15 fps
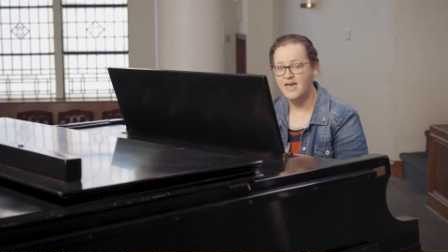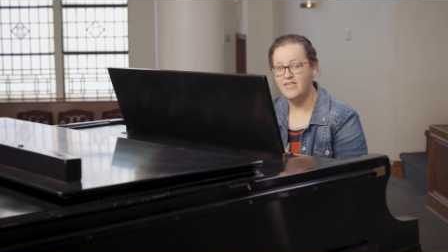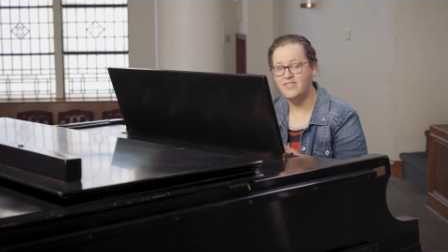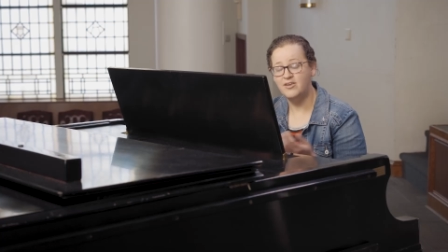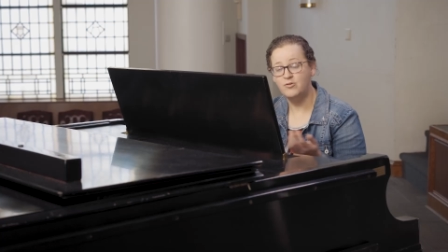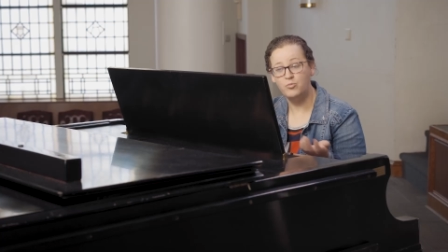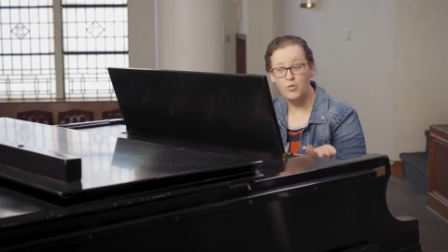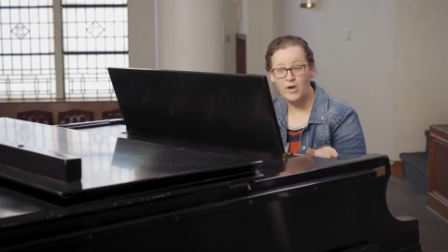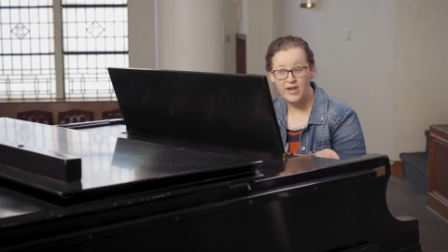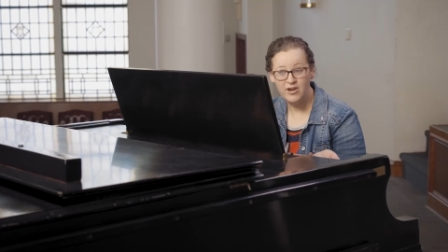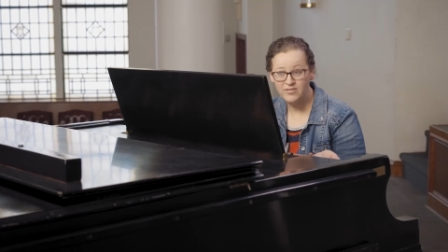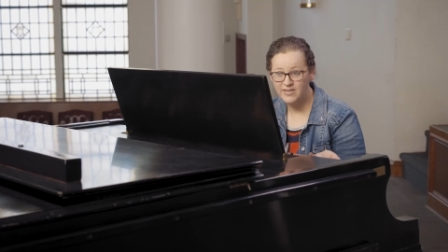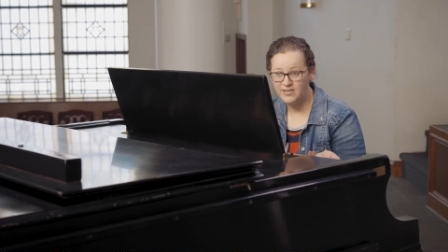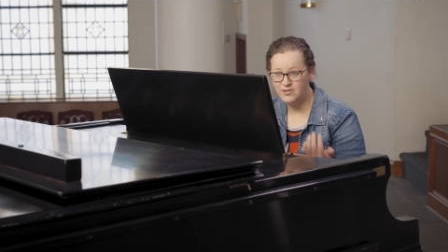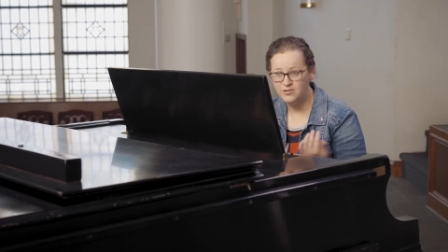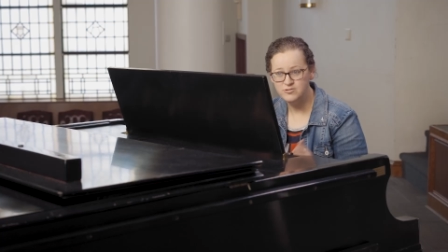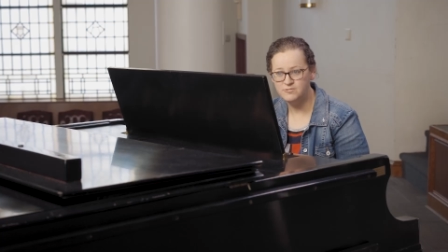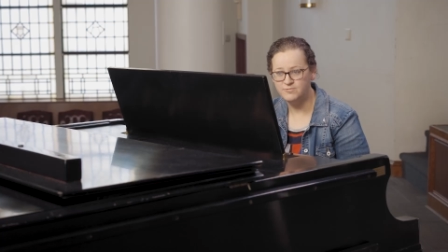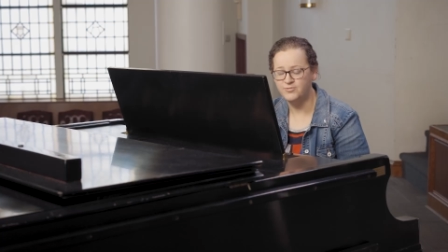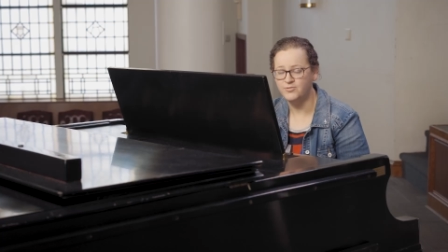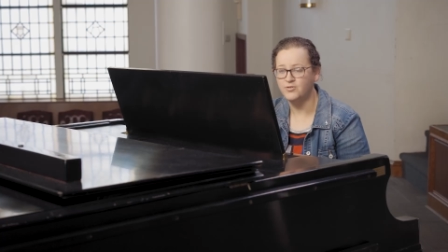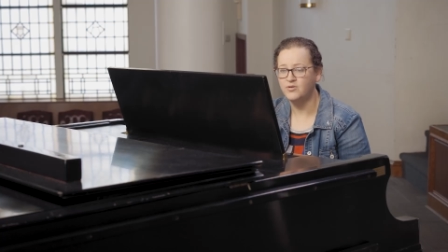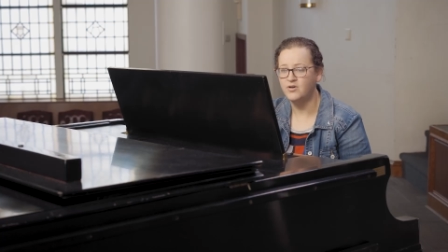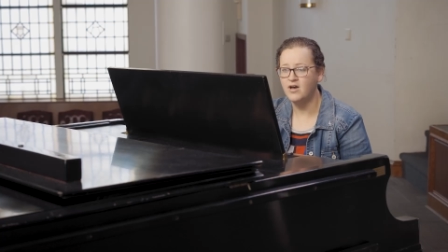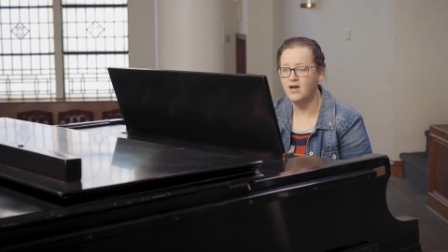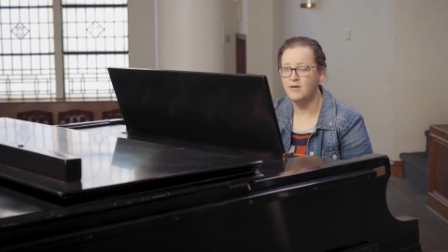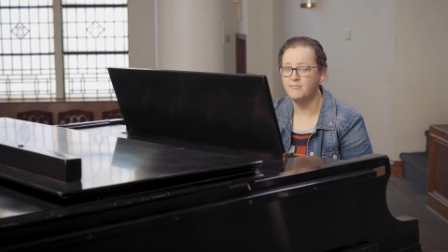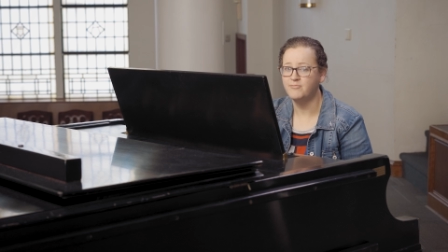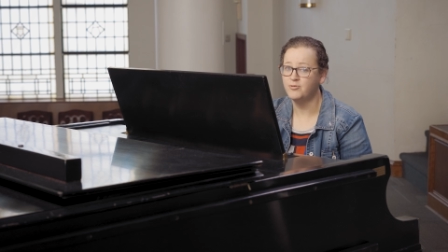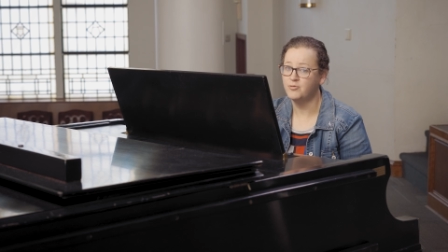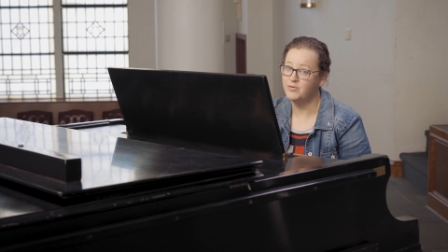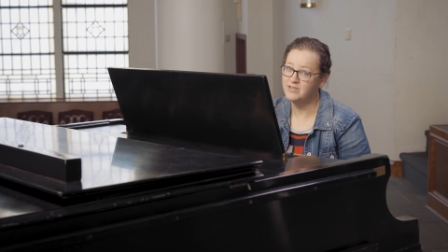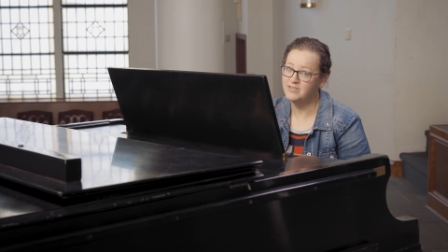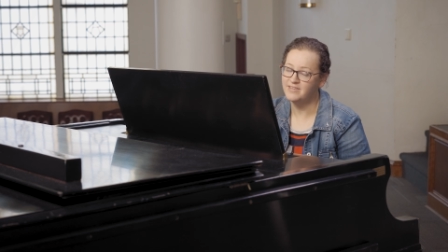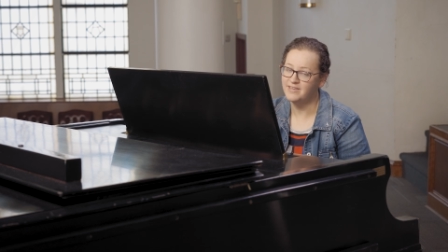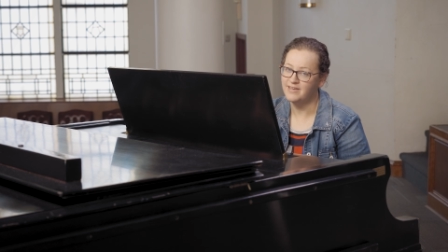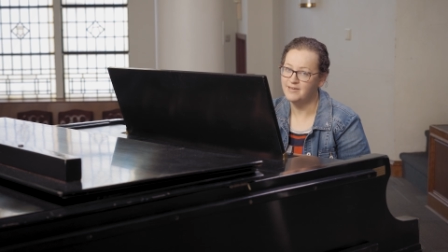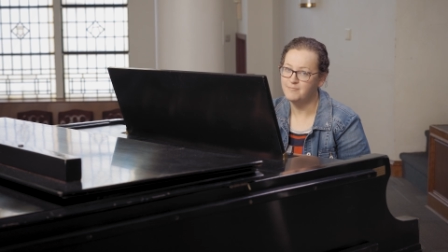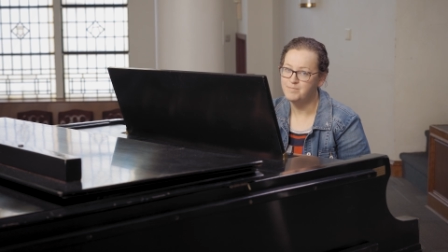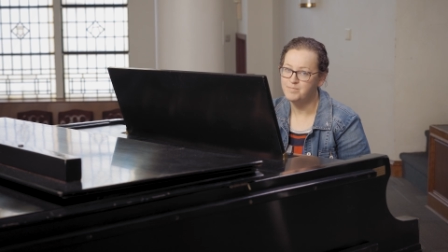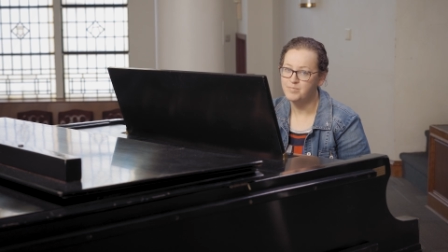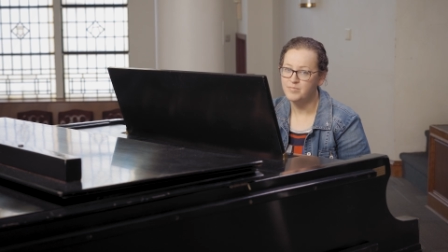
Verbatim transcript: And then why are they useful? Um, for one thing,